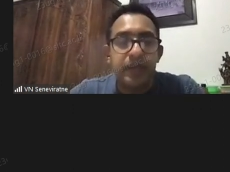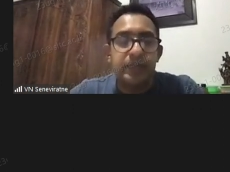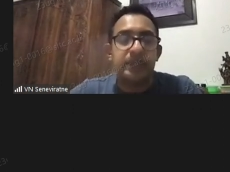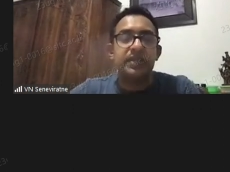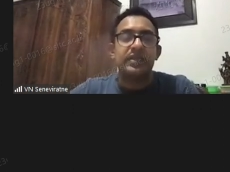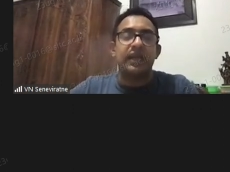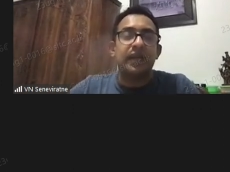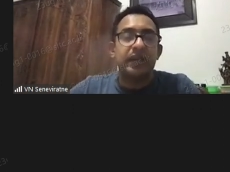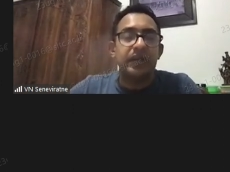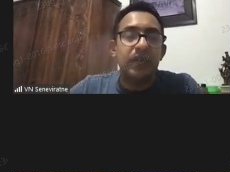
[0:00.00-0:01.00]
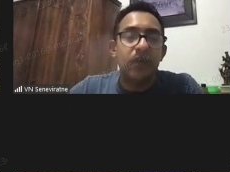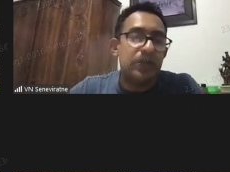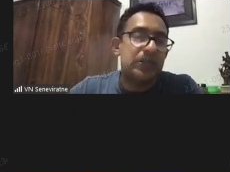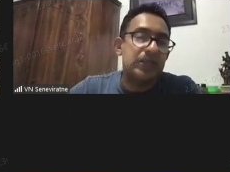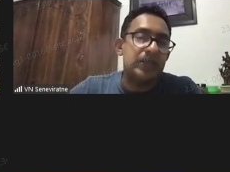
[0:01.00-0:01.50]
Is it a secondary
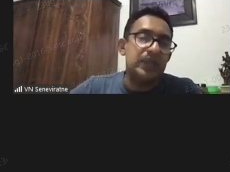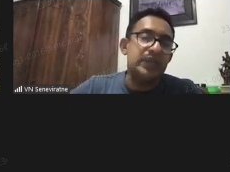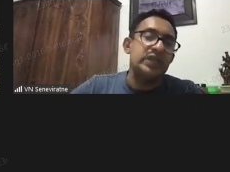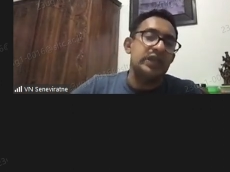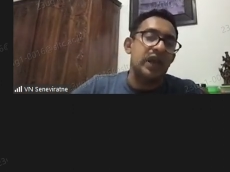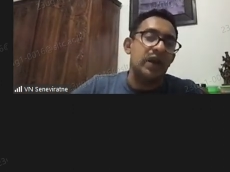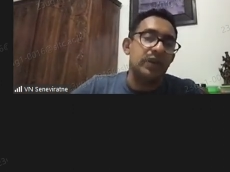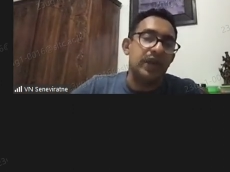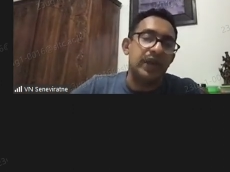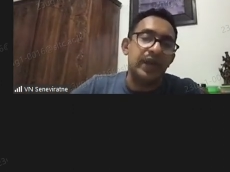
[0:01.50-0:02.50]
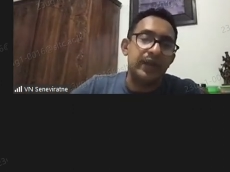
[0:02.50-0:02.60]
or is it a tertiary carbocation?